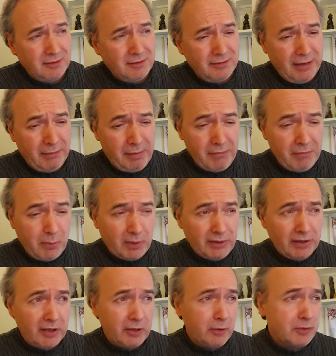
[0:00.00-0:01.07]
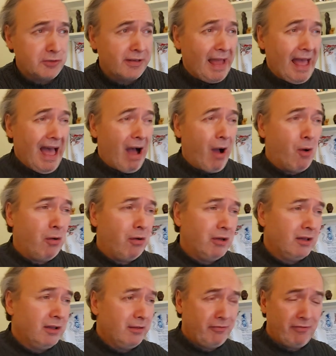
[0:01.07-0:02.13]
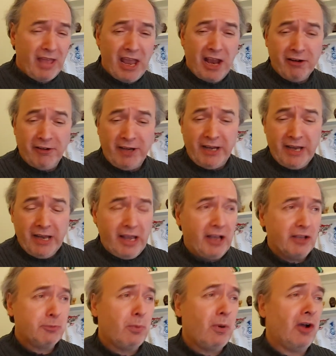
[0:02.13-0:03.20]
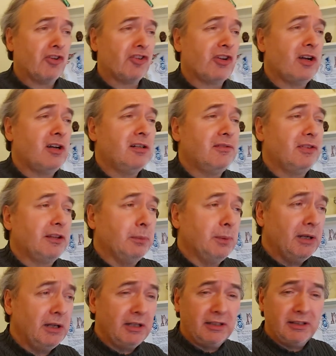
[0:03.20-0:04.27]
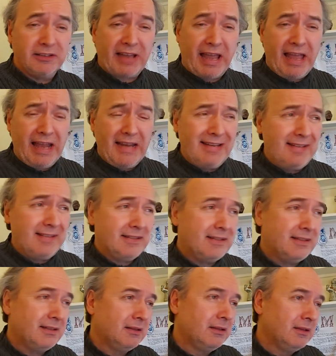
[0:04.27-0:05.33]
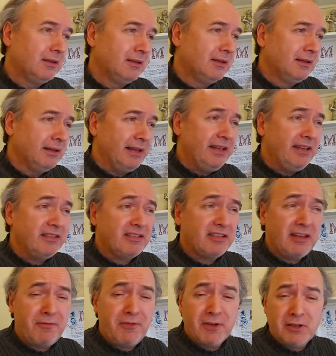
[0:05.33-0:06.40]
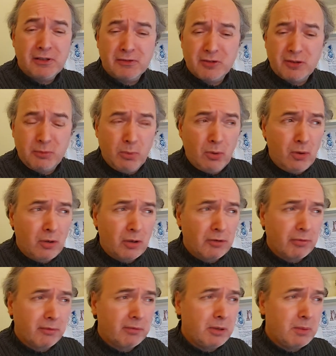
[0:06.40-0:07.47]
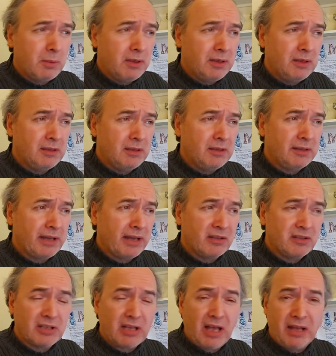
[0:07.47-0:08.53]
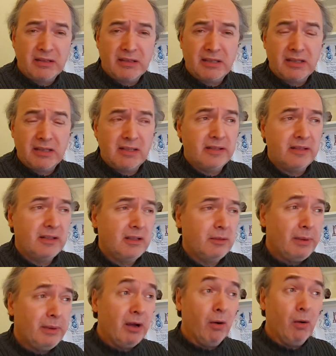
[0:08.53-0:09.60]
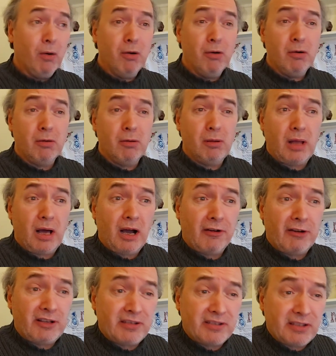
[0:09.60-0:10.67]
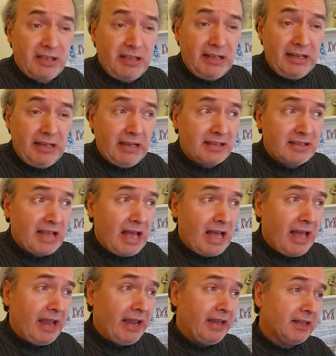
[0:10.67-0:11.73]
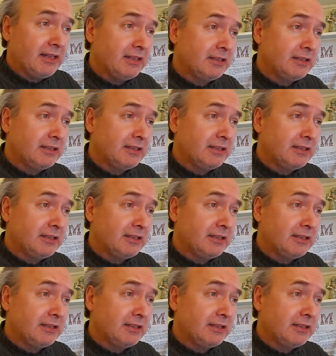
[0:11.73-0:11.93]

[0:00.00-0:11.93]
Now everyone knows. Now Faerie has washed over the world, and it is difficult to walk through a world enchanted where all are as seely as I,